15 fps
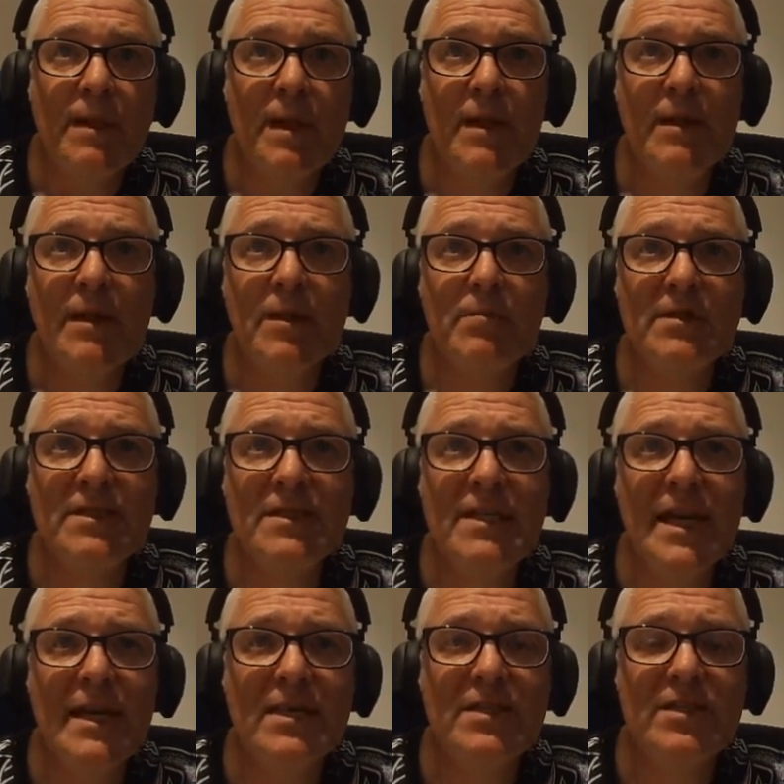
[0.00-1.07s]
In at number
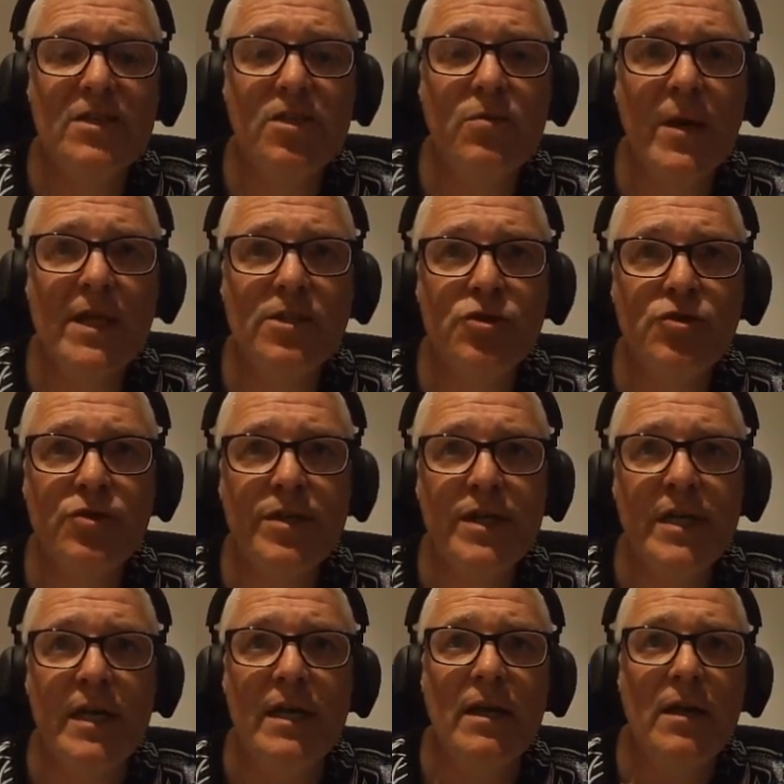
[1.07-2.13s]
6, new
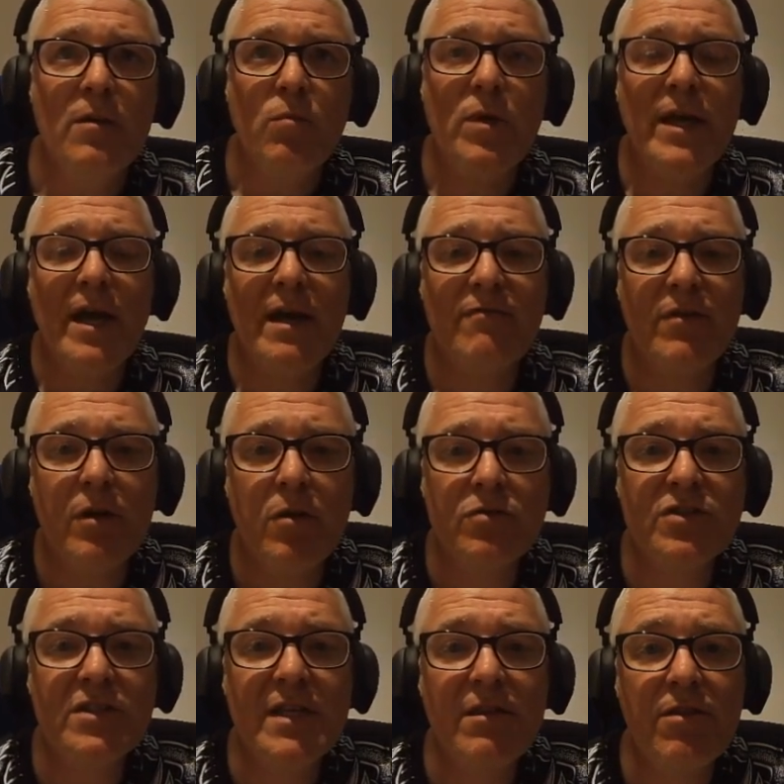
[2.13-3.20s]
entry, we have
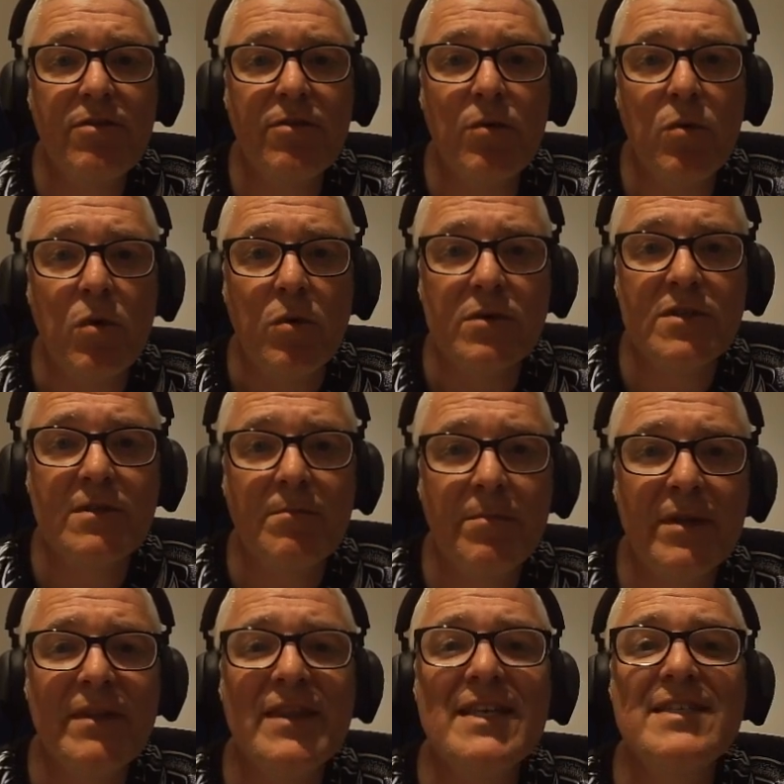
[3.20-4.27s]
Lost in Thought,
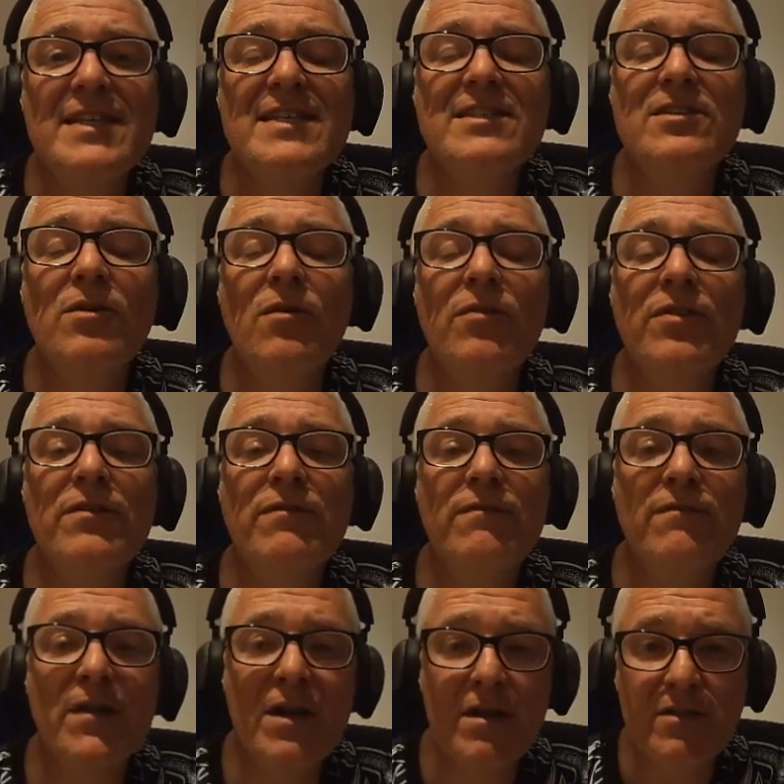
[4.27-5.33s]
but this is not the
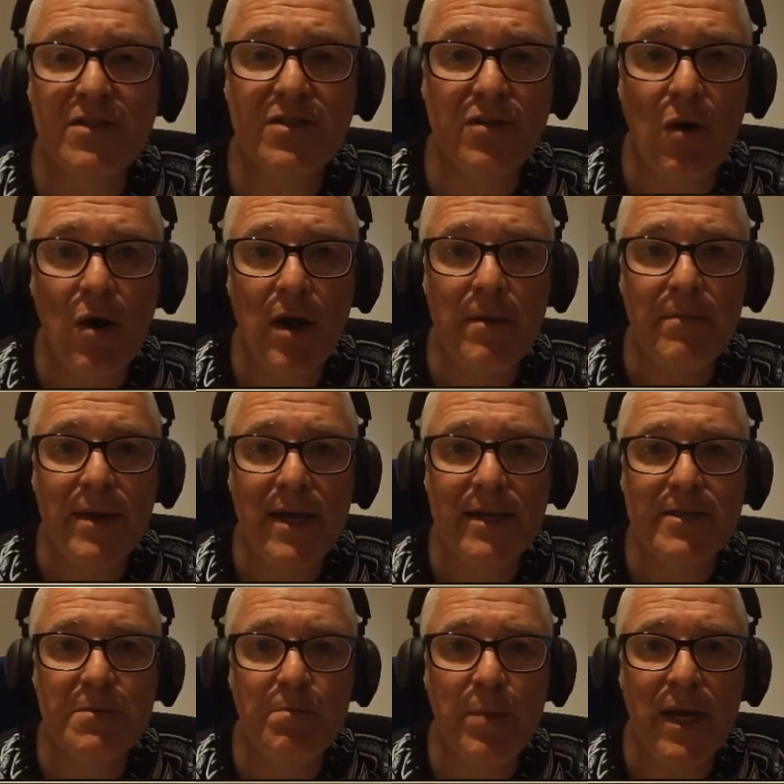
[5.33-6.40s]
first time
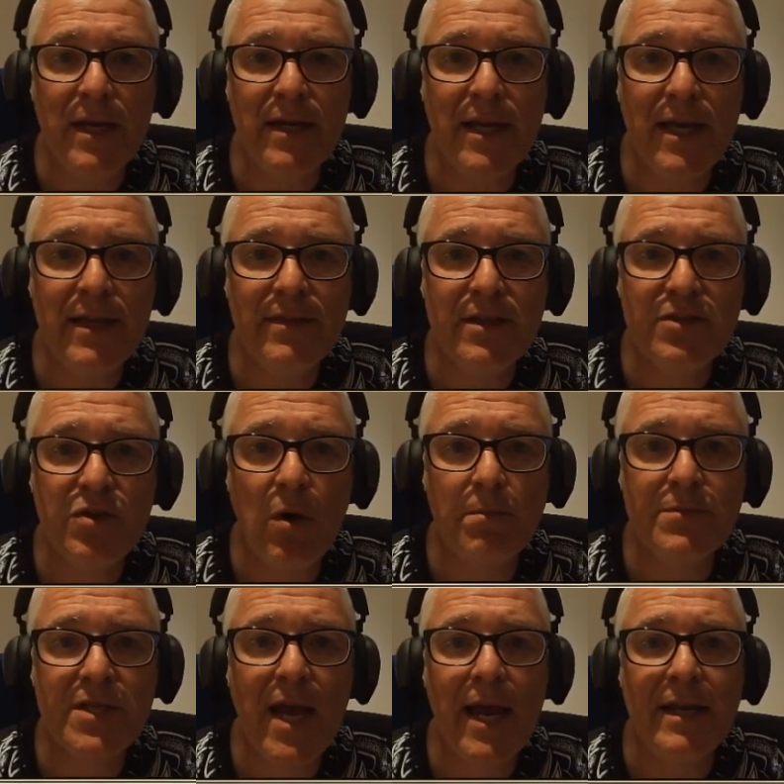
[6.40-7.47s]
it's been in the
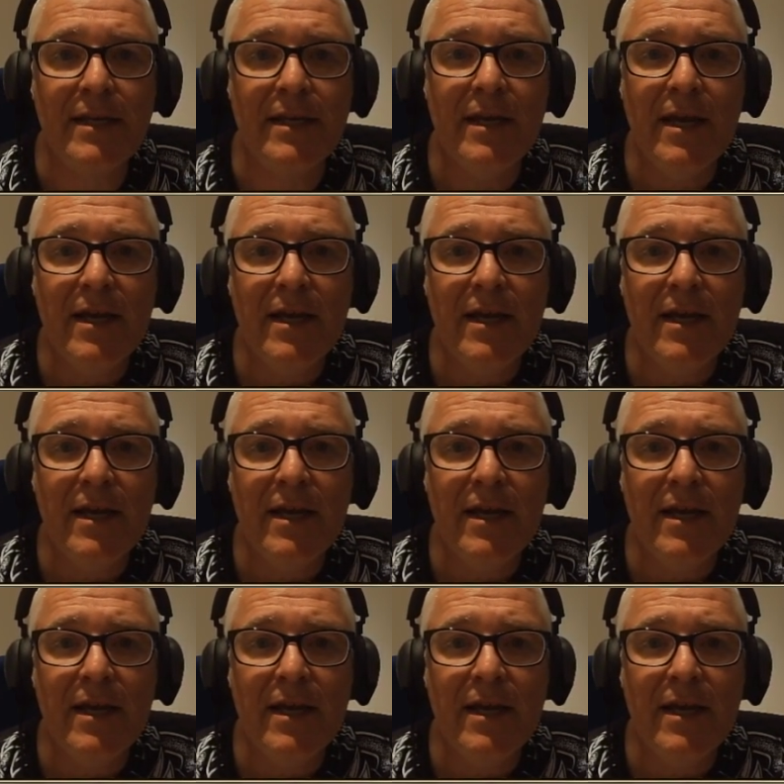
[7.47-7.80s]
top 10.